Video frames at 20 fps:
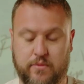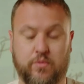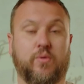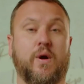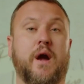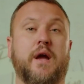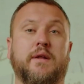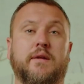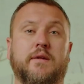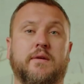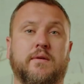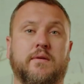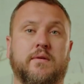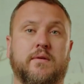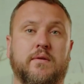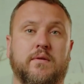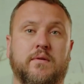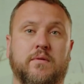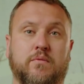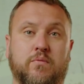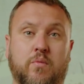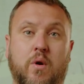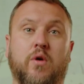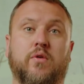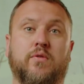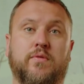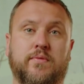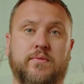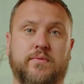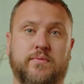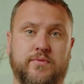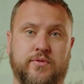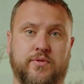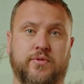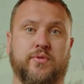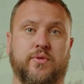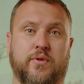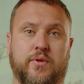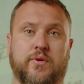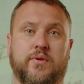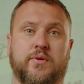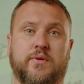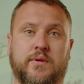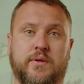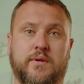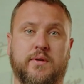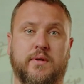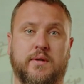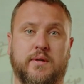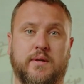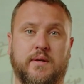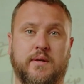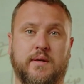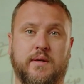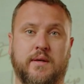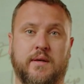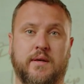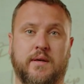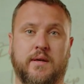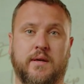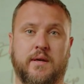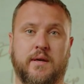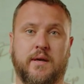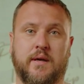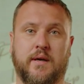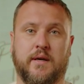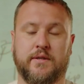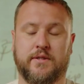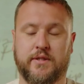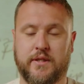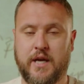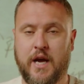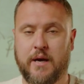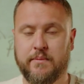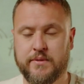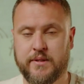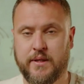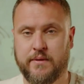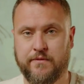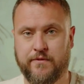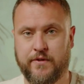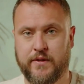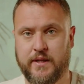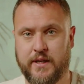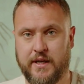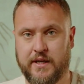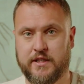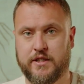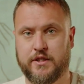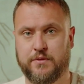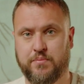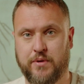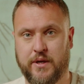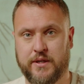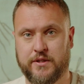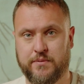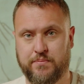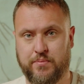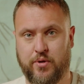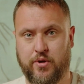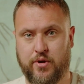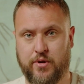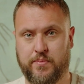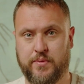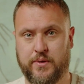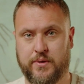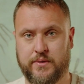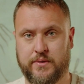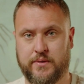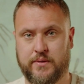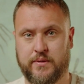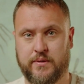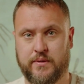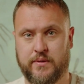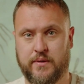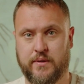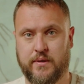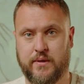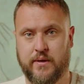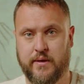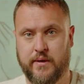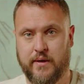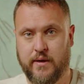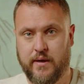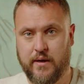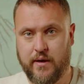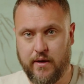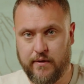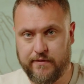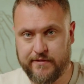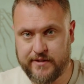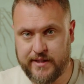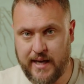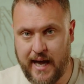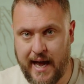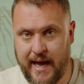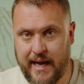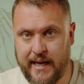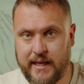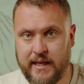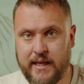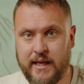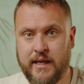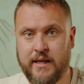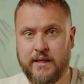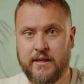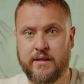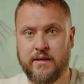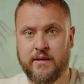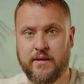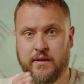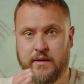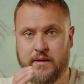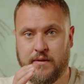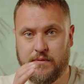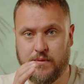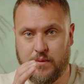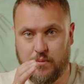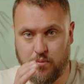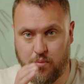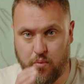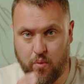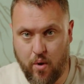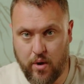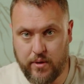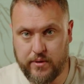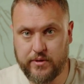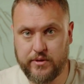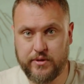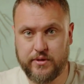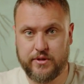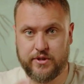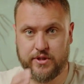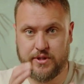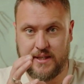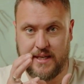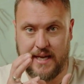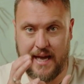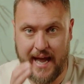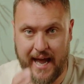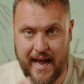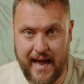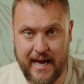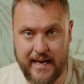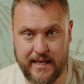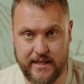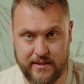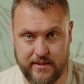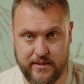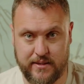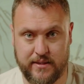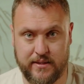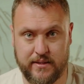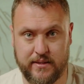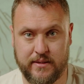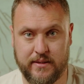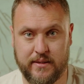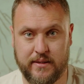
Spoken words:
great wealth to her. And she comes in for the express purpose of taking from what she has